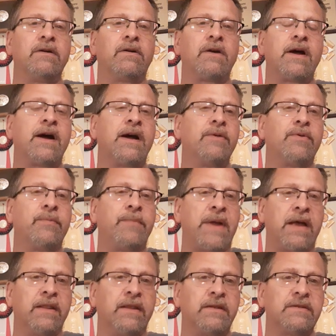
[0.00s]
our IRA
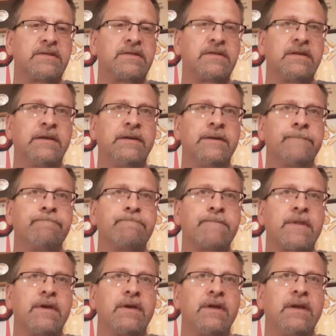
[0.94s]
balance
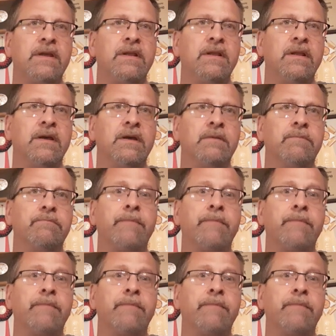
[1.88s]
and uh,